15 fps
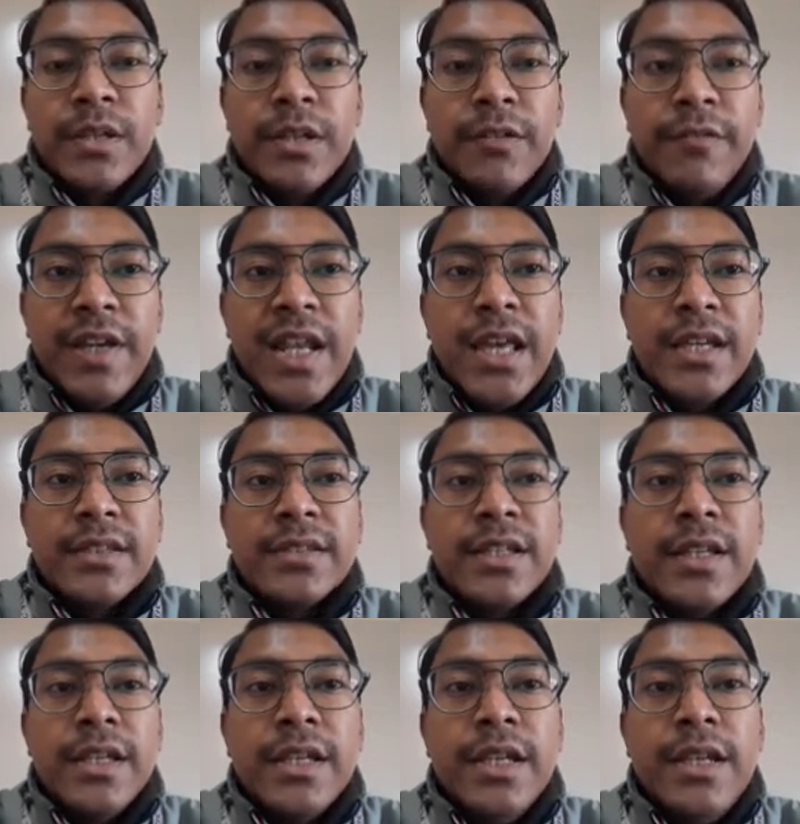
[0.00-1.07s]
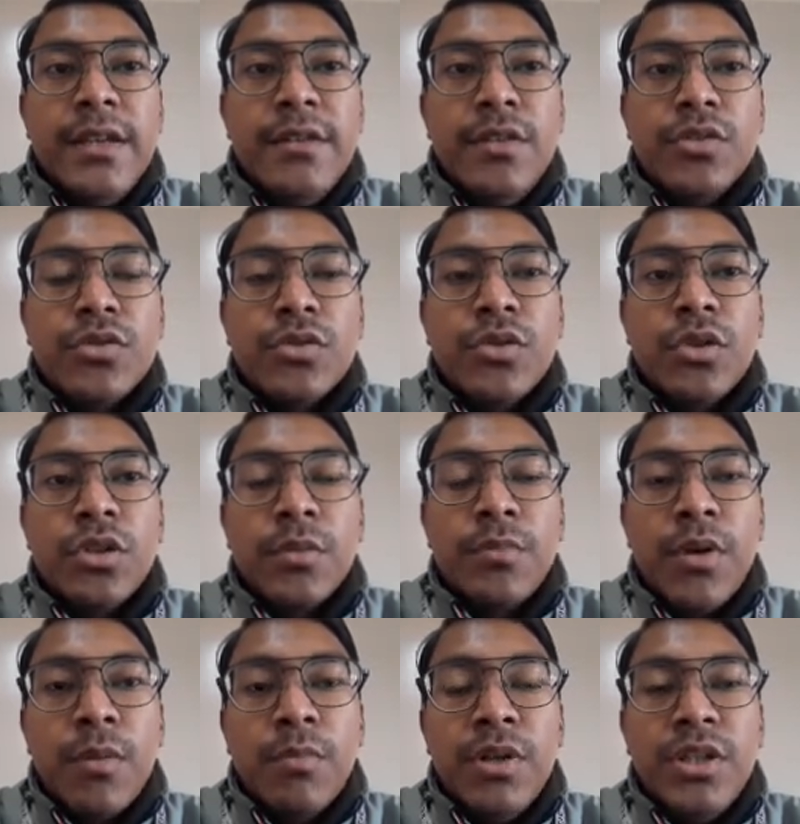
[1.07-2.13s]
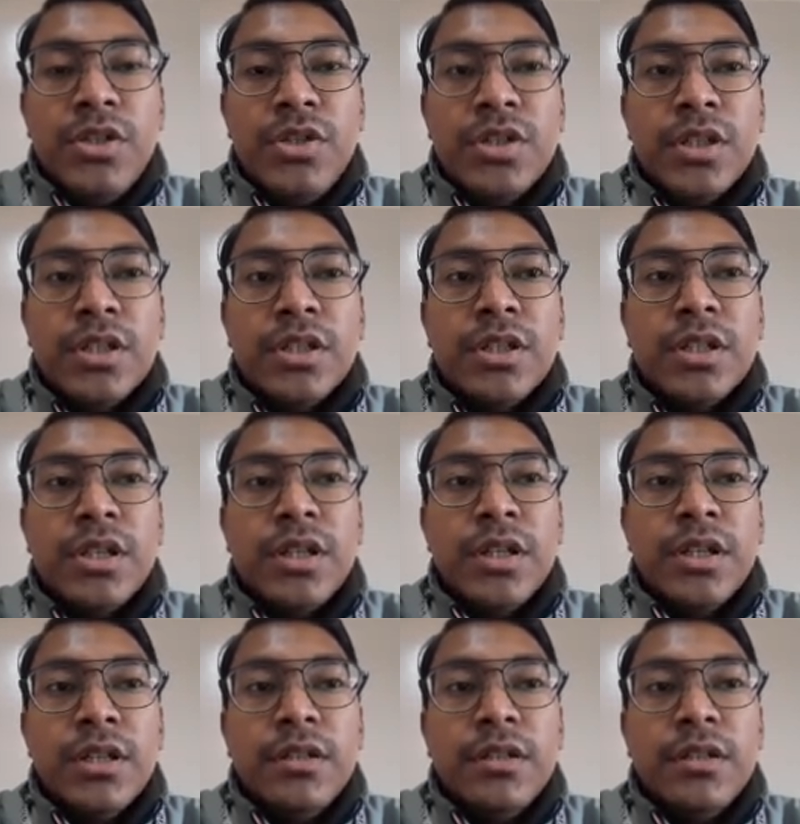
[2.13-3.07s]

Whereas induced growth of population,